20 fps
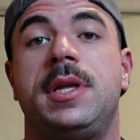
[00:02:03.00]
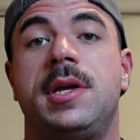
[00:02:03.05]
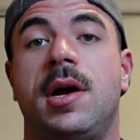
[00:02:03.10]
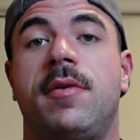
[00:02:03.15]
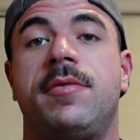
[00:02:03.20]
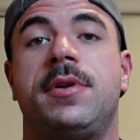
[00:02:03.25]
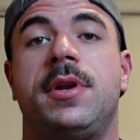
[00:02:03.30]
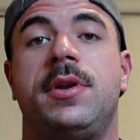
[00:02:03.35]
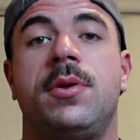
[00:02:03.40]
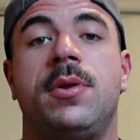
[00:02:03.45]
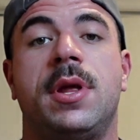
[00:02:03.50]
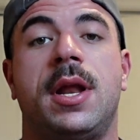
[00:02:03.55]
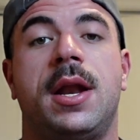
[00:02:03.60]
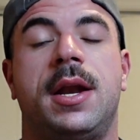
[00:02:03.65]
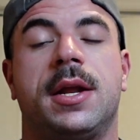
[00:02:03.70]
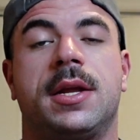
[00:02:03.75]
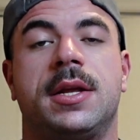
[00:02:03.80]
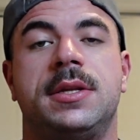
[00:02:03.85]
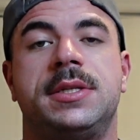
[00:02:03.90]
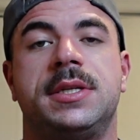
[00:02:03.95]
be tough to do that
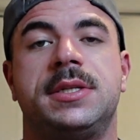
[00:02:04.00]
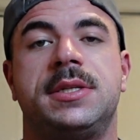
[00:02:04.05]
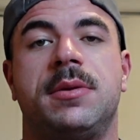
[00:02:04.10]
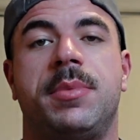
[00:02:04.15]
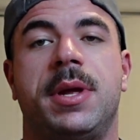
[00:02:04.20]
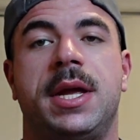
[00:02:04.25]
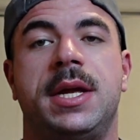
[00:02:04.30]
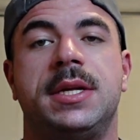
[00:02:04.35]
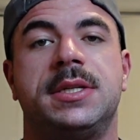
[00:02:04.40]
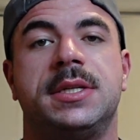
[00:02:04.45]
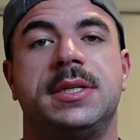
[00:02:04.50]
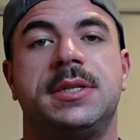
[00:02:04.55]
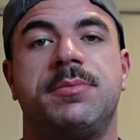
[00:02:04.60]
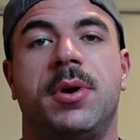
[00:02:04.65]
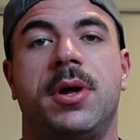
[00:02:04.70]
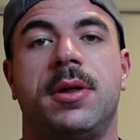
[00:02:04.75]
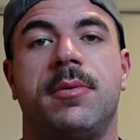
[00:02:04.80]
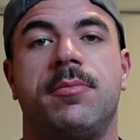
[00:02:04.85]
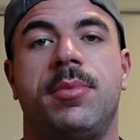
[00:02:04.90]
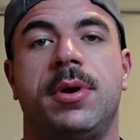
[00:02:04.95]
on a consistent basis,
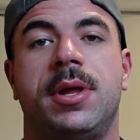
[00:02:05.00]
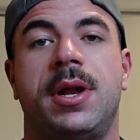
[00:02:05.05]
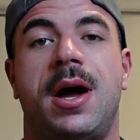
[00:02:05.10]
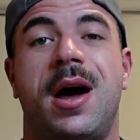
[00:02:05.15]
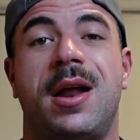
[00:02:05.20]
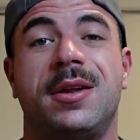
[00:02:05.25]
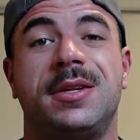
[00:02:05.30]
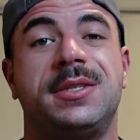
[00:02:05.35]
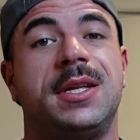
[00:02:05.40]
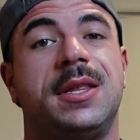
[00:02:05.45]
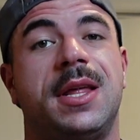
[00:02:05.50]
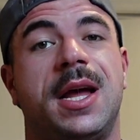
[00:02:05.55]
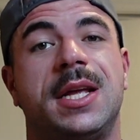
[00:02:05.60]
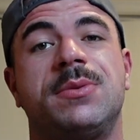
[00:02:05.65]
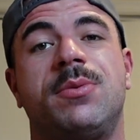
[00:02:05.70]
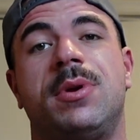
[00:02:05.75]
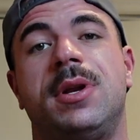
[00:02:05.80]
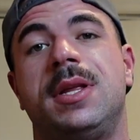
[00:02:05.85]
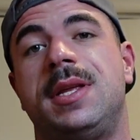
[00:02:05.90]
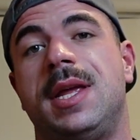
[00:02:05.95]
but but honestly,
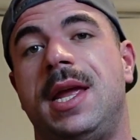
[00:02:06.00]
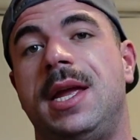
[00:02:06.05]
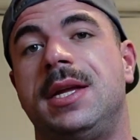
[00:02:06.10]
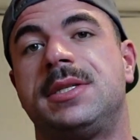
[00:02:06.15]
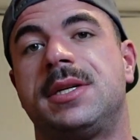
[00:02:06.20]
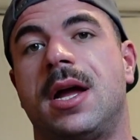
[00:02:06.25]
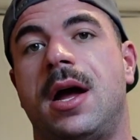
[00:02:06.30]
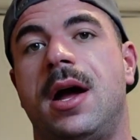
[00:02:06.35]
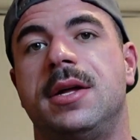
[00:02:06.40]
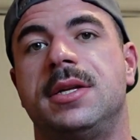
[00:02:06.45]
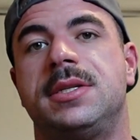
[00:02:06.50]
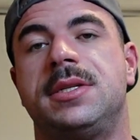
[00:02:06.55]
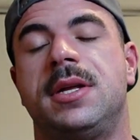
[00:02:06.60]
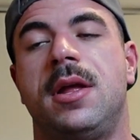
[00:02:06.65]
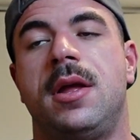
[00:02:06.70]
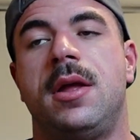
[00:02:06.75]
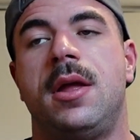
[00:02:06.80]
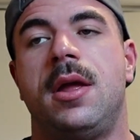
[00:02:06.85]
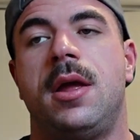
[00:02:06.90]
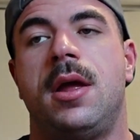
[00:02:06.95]
that's what it takes, guys.
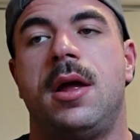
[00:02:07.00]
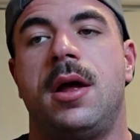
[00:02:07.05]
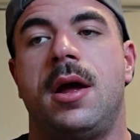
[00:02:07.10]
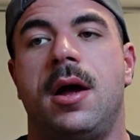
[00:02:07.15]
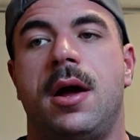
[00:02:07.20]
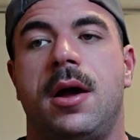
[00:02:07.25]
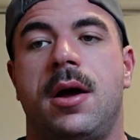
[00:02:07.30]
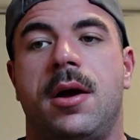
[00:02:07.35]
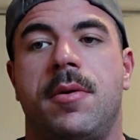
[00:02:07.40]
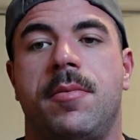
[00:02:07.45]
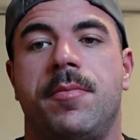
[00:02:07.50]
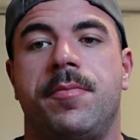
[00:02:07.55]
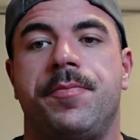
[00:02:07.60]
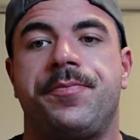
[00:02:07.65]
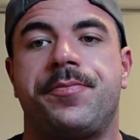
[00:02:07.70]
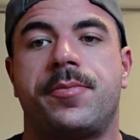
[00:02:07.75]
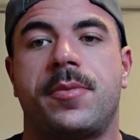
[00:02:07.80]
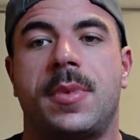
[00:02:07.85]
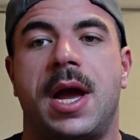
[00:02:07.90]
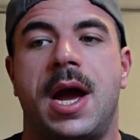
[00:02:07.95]

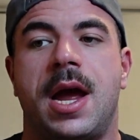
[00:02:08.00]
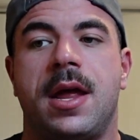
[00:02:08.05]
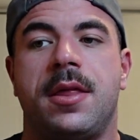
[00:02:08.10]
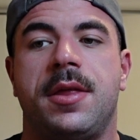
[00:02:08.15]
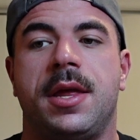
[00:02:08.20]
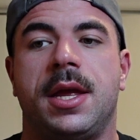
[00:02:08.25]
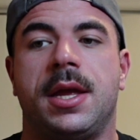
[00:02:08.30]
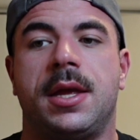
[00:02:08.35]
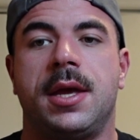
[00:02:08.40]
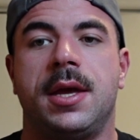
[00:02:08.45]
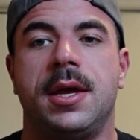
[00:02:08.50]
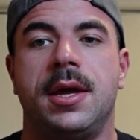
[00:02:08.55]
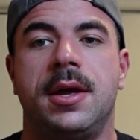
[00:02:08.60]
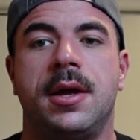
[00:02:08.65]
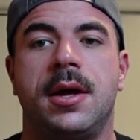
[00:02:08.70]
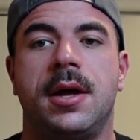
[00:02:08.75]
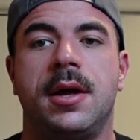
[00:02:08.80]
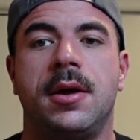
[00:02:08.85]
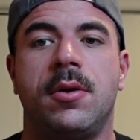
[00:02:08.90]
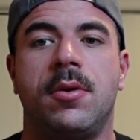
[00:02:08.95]
Um, I think
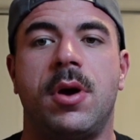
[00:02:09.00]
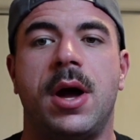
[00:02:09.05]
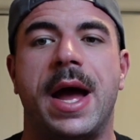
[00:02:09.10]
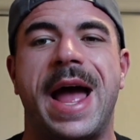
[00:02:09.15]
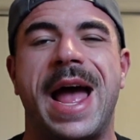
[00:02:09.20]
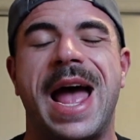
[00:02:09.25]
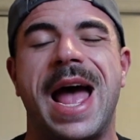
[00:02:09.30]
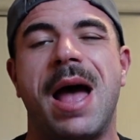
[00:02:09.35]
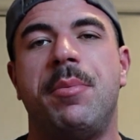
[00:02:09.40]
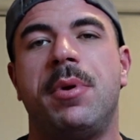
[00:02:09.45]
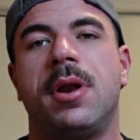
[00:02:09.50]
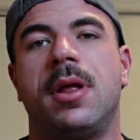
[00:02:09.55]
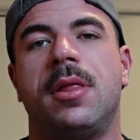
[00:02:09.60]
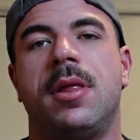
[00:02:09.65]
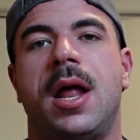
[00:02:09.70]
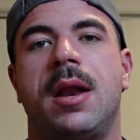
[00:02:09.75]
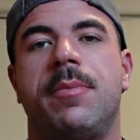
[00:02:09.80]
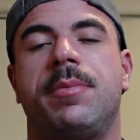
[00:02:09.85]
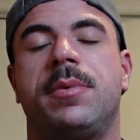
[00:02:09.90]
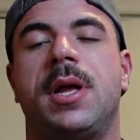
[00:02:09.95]
a habit a
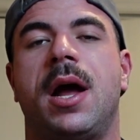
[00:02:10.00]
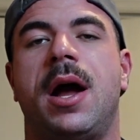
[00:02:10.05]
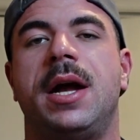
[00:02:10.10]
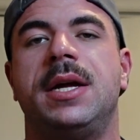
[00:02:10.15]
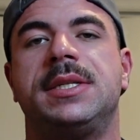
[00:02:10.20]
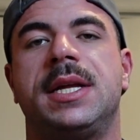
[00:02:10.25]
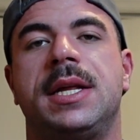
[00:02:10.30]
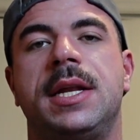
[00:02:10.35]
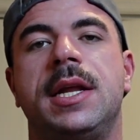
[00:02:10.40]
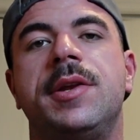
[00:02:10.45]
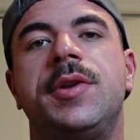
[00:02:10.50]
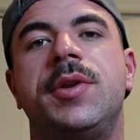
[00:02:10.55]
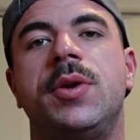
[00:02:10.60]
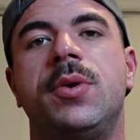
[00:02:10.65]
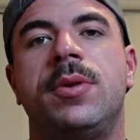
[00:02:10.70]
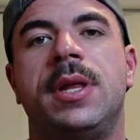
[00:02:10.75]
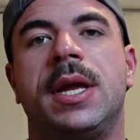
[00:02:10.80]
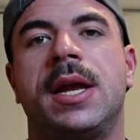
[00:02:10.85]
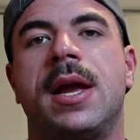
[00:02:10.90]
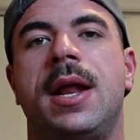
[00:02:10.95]
lot of guys get
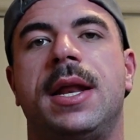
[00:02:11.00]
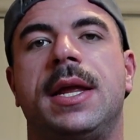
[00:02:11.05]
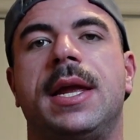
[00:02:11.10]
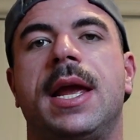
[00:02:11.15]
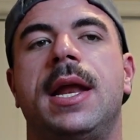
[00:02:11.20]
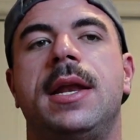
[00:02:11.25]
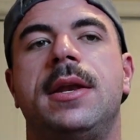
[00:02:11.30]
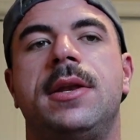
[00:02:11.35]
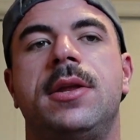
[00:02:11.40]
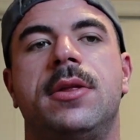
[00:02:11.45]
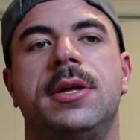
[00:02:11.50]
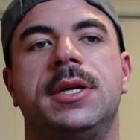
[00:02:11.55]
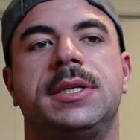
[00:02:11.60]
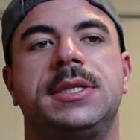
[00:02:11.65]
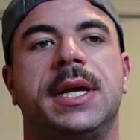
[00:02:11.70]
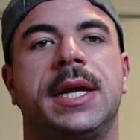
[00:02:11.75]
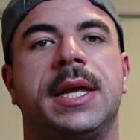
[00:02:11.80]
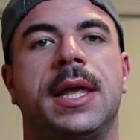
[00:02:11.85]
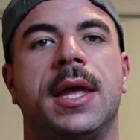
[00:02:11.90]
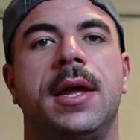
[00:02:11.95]
into, and they kind of get into this
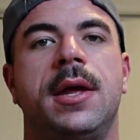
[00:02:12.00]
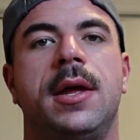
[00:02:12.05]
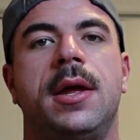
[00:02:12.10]
like